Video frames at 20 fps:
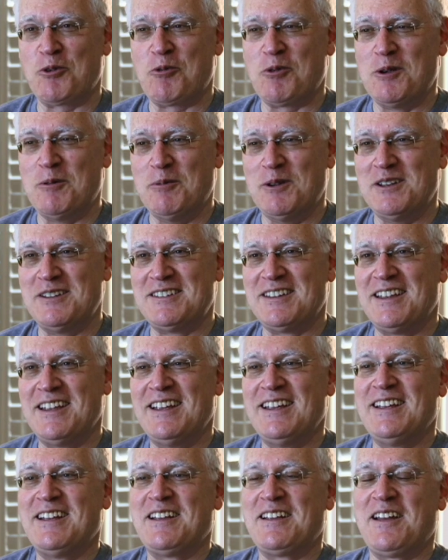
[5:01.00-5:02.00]
agreement,
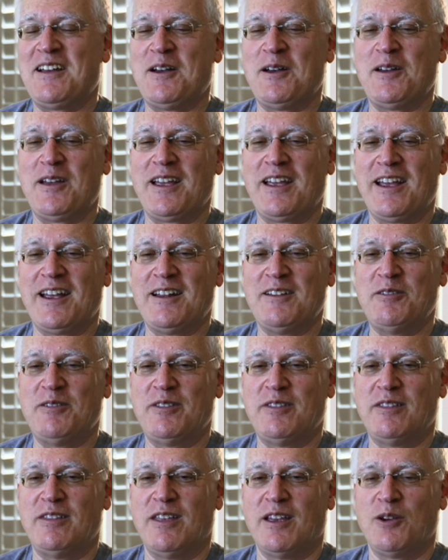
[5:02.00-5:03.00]

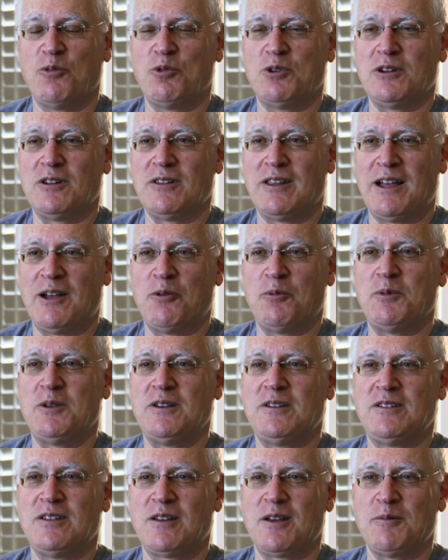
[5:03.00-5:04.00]
and they would allow
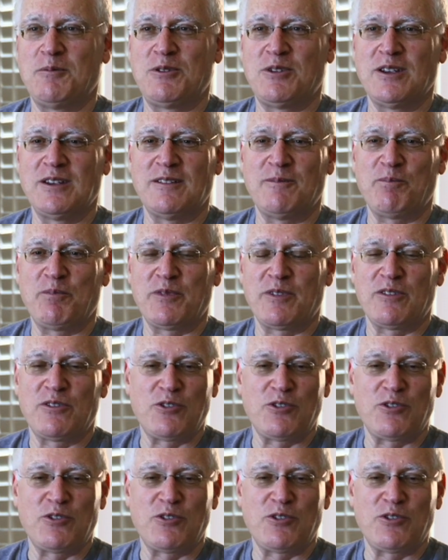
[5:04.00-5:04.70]
me to come see it.